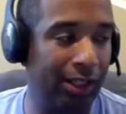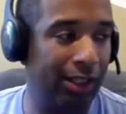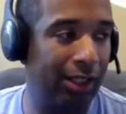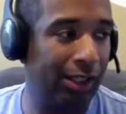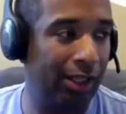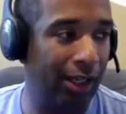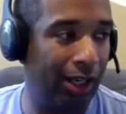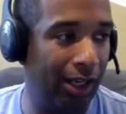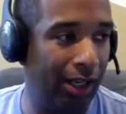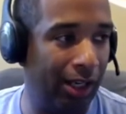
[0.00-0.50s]

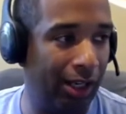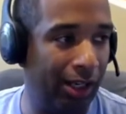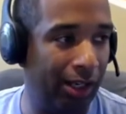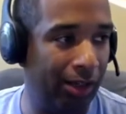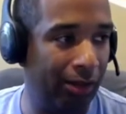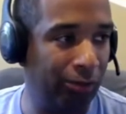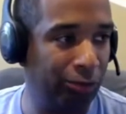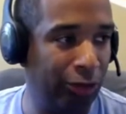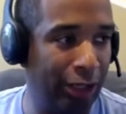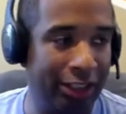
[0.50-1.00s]
a
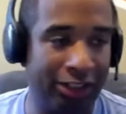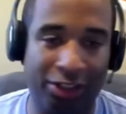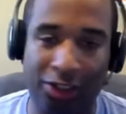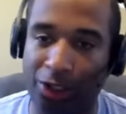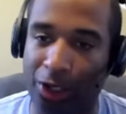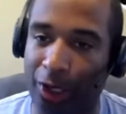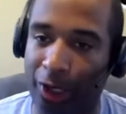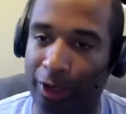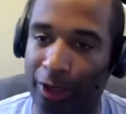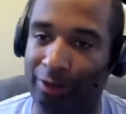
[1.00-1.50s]
resting
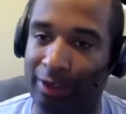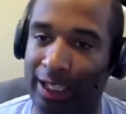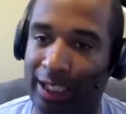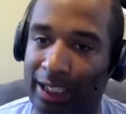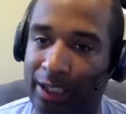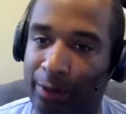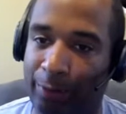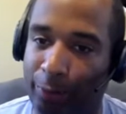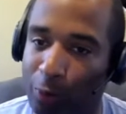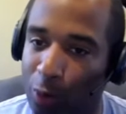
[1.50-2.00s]
heart rate in the
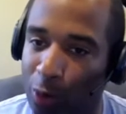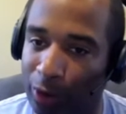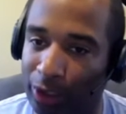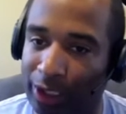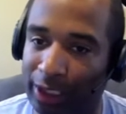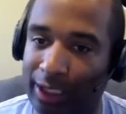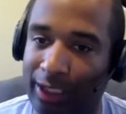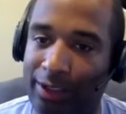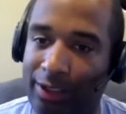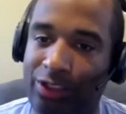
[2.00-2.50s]

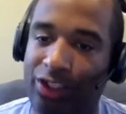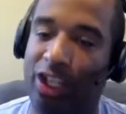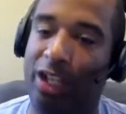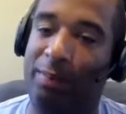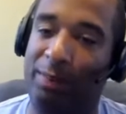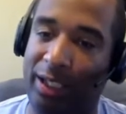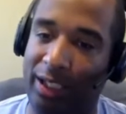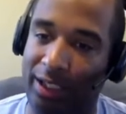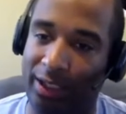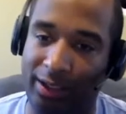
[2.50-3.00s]
40s. I
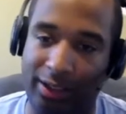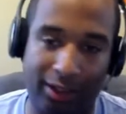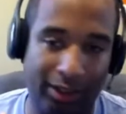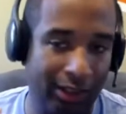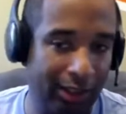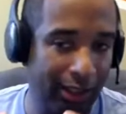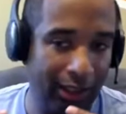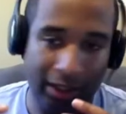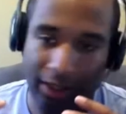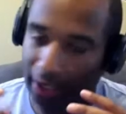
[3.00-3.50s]
mean,
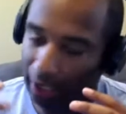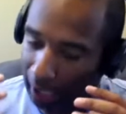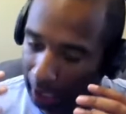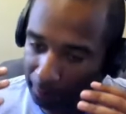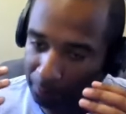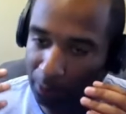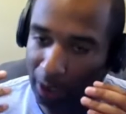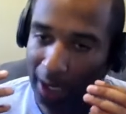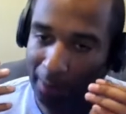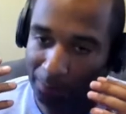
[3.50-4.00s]
I'm
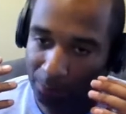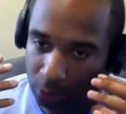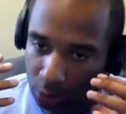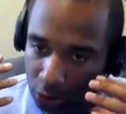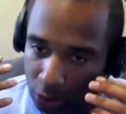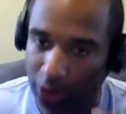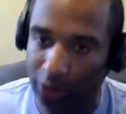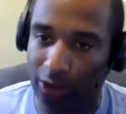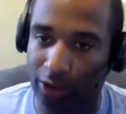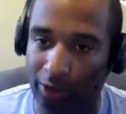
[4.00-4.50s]

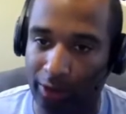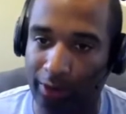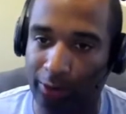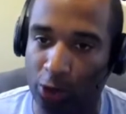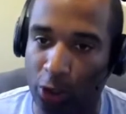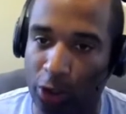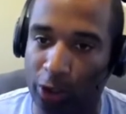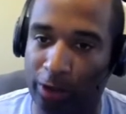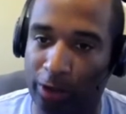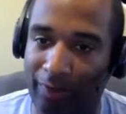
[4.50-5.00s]
good
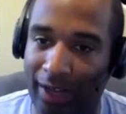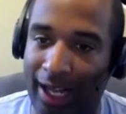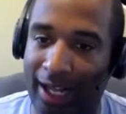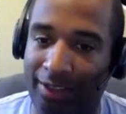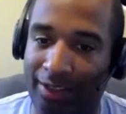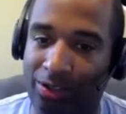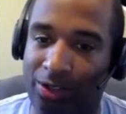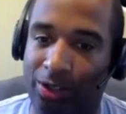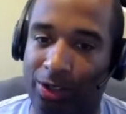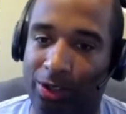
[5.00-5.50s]

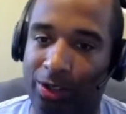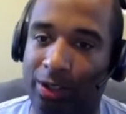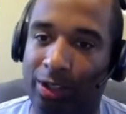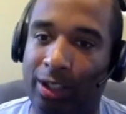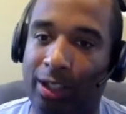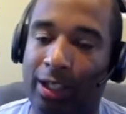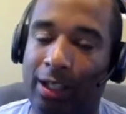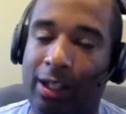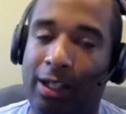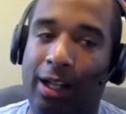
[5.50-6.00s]
cardiovascular.
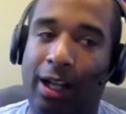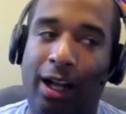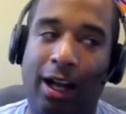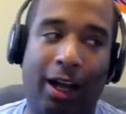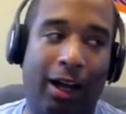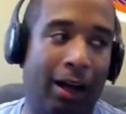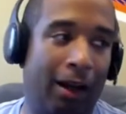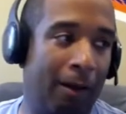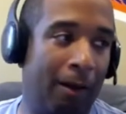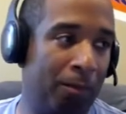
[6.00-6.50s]

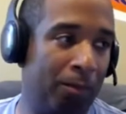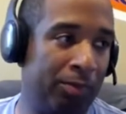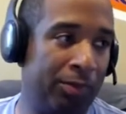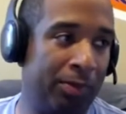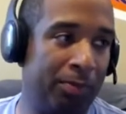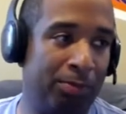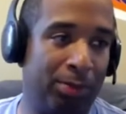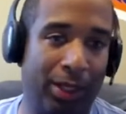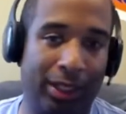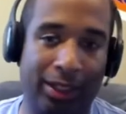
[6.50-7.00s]
But